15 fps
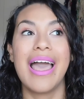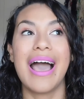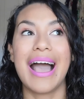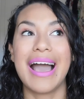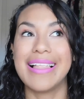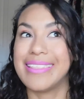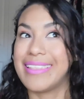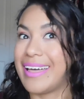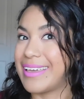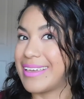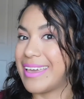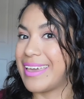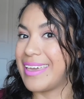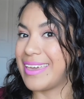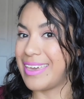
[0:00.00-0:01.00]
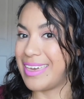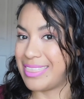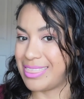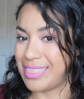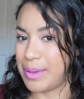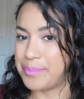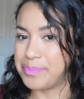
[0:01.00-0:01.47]
I like in
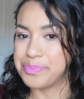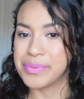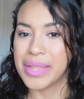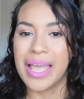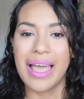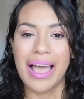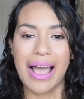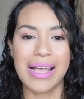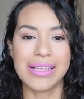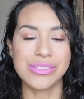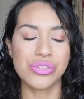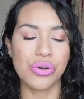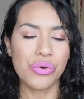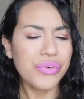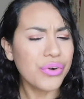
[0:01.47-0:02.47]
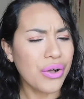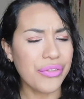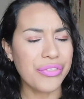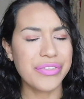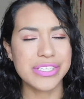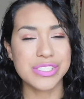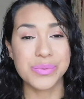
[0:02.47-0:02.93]
them uh, so
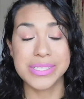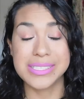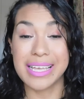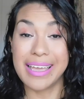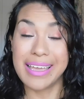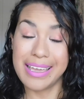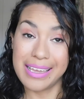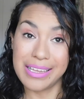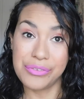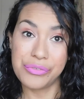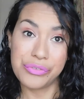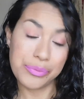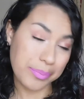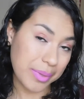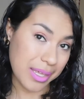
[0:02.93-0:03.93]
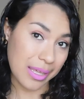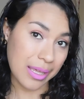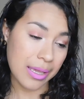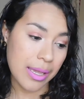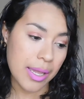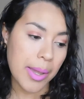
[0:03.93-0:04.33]
overall this was a hit for me